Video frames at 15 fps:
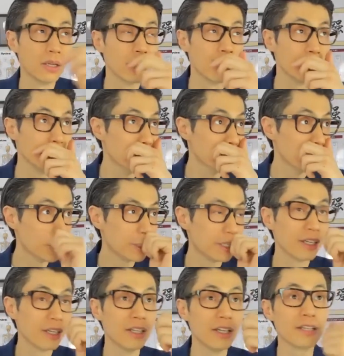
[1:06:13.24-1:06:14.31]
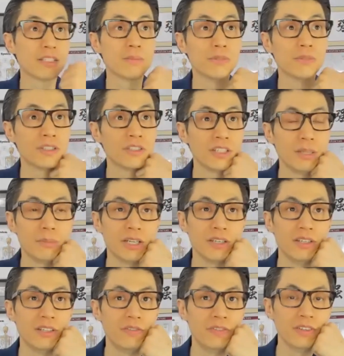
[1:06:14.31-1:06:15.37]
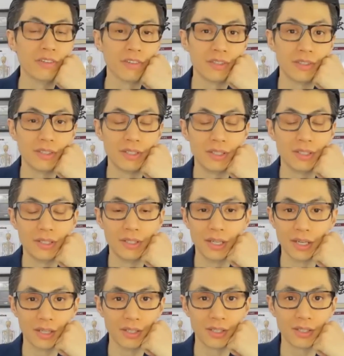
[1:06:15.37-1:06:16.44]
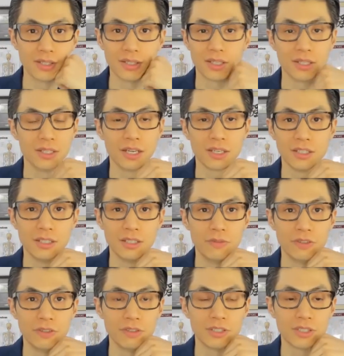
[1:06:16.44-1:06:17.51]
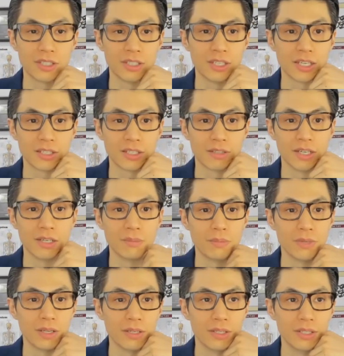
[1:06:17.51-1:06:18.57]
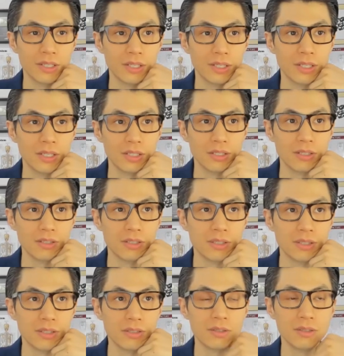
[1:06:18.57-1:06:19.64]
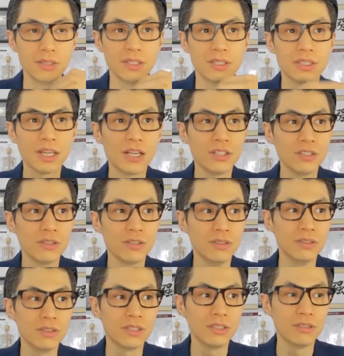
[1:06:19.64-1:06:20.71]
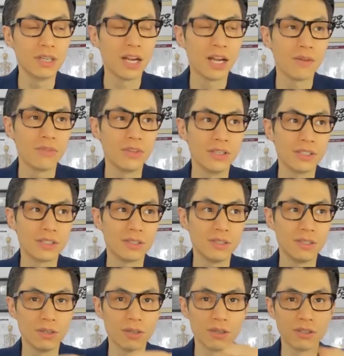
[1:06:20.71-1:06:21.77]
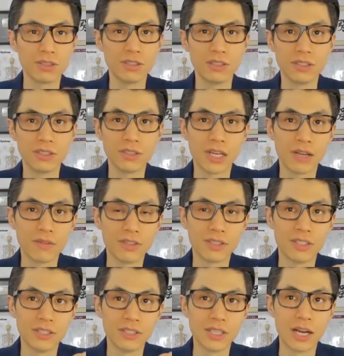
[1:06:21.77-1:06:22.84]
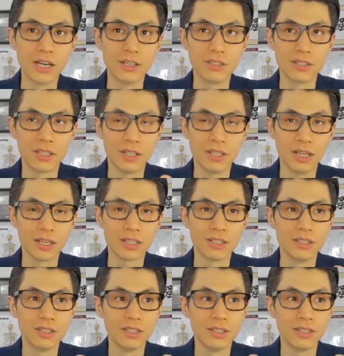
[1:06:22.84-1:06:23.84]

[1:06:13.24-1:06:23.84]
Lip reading: you want to connect spiritually, but you feel unconnected, you feel disconnected, right? But you inside you still have this urge, you still have this desire to connect